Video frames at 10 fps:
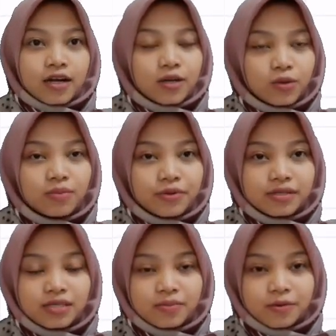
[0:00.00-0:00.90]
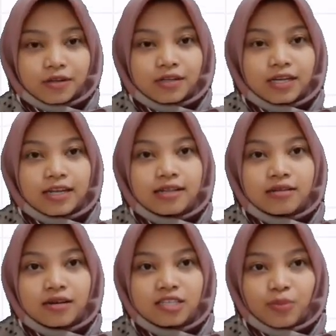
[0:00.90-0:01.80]
annual principal and
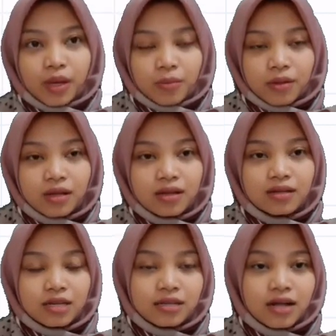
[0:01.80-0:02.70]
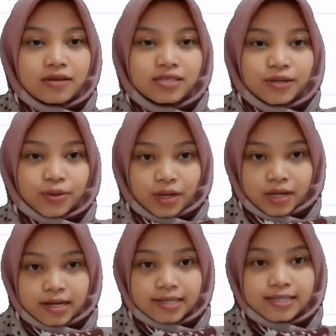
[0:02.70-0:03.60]
interest payment $10,000,
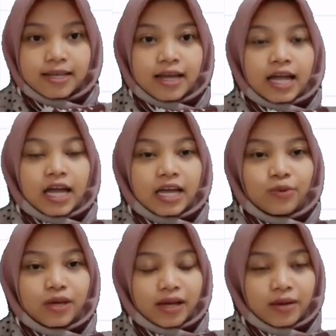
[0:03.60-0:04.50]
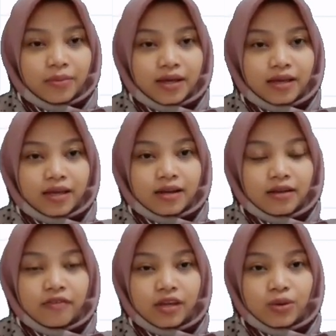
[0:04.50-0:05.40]
and we can making
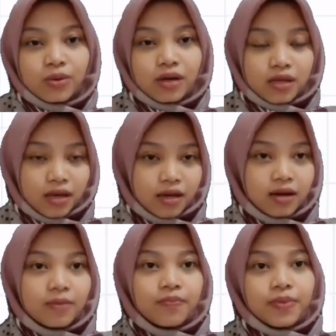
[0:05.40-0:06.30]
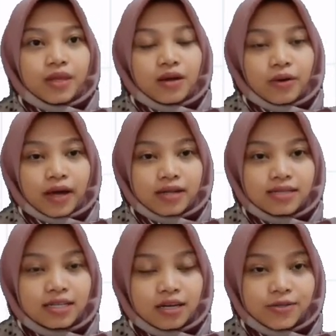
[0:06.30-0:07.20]
revenue a year
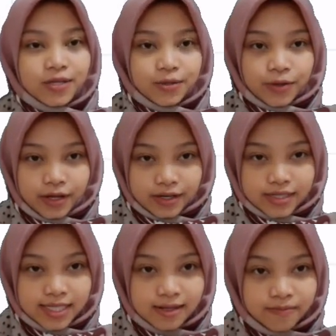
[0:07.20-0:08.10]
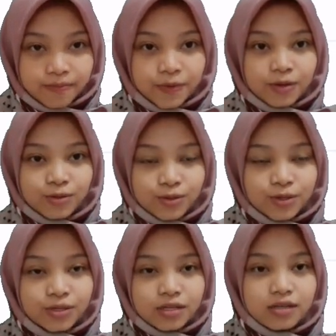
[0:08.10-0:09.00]
$80,000.
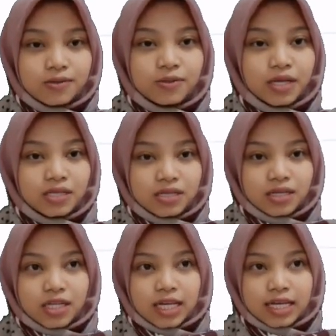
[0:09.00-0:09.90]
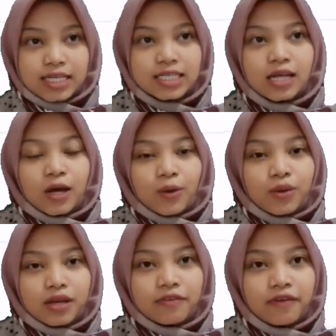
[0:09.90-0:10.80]
So the calculation is
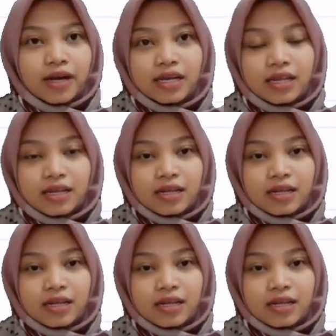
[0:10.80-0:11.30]
we divided